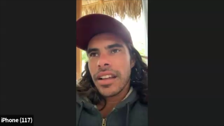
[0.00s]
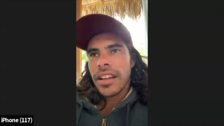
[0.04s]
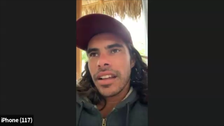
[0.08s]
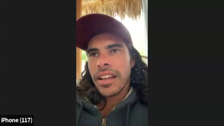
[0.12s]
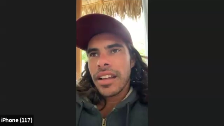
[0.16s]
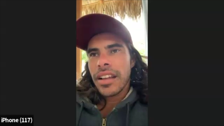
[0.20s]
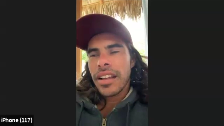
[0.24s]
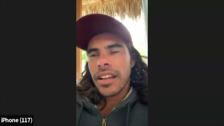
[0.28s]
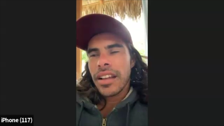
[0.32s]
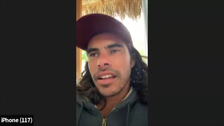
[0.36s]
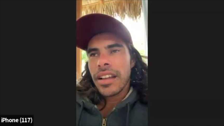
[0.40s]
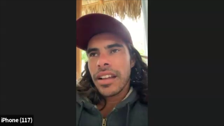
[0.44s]

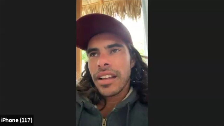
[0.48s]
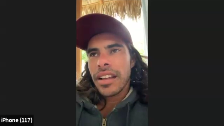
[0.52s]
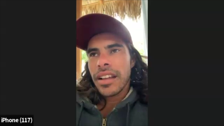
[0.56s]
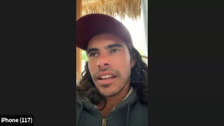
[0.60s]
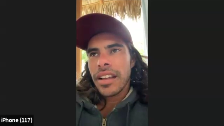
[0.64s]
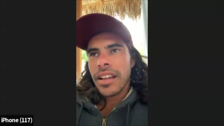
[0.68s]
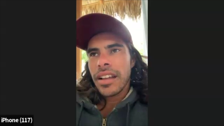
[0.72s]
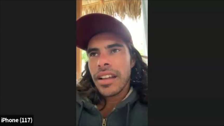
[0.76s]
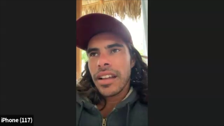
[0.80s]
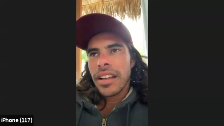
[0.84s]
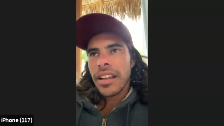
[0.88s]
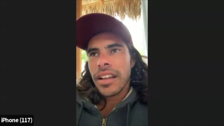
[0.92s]

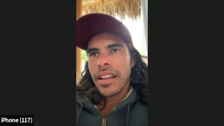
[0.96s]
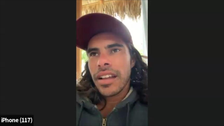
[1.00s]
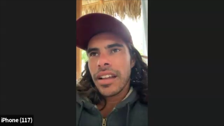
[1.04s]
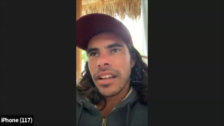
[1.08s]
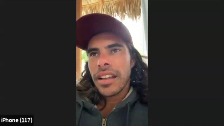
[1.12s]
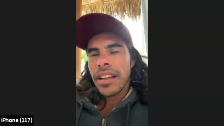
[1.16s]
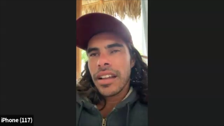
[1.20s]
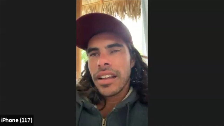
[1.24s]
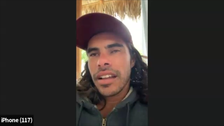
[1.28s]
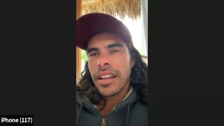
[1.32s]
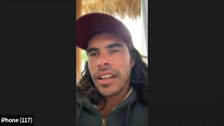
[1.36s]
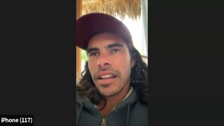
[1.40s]

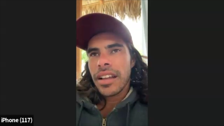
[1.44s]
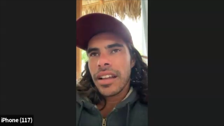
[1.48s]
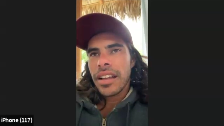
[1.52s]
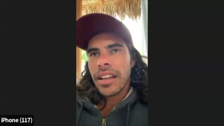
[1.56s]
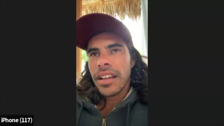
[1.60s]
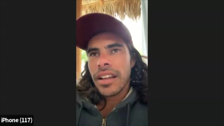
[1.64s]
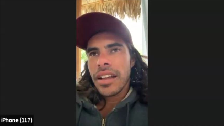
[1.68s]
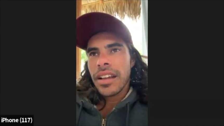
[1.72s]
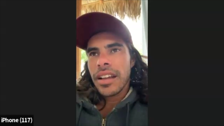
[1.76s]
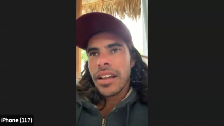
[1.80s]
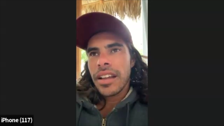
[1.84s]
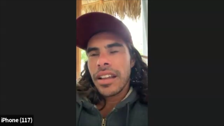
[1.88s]

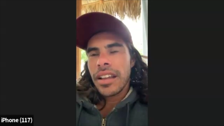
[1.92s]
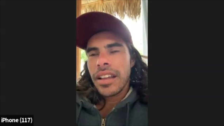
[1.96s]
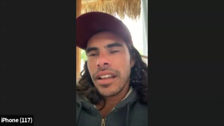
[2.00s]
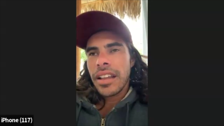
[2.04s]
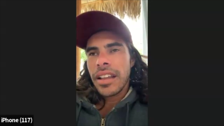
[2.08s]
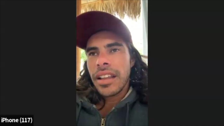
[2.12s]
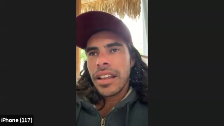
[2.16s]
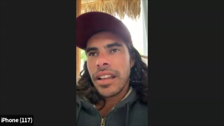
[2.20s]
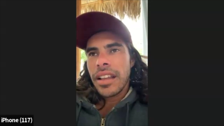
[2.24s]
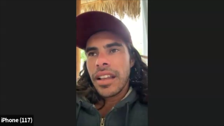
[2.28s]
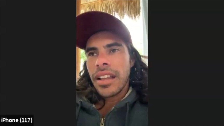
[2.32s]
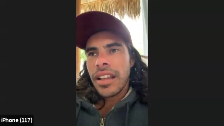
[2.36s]

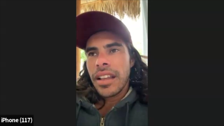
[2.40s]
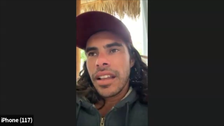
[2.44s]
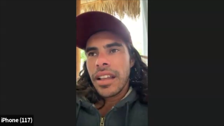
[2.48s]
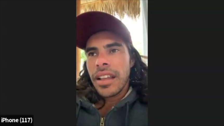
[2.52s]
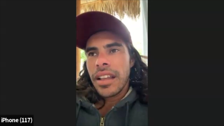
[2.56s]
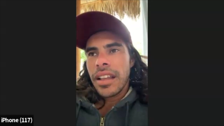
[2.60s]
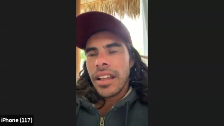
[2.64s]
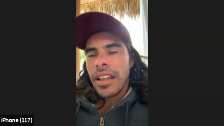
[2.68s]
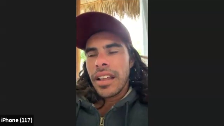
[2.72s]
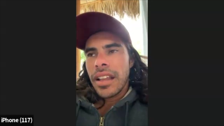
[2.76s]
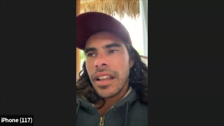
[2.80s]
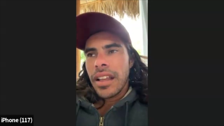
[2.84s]

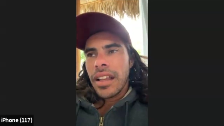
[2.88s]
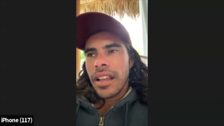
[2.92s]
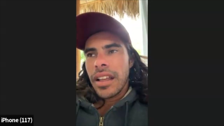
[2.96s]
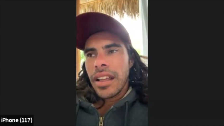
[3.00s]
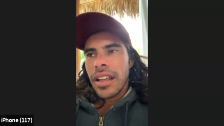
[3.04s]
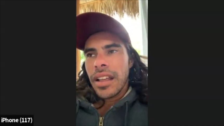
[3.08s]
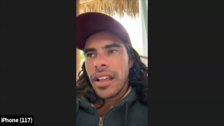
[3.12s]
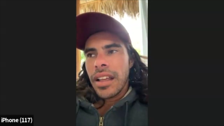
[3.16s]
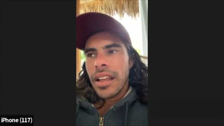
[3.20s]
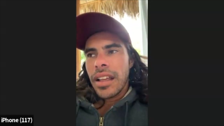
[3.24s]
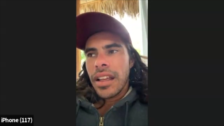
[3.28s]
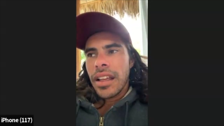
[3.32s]

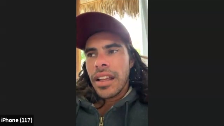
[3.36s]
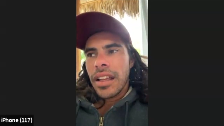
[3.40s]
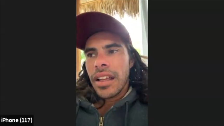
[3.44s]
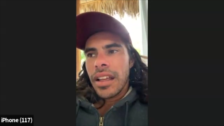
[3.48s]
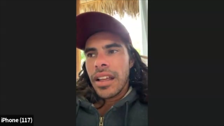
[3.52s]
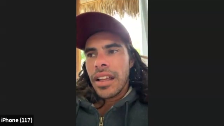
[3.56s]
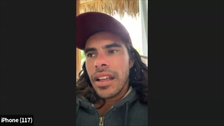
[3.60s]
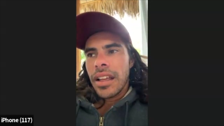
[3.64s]
(no one is talking)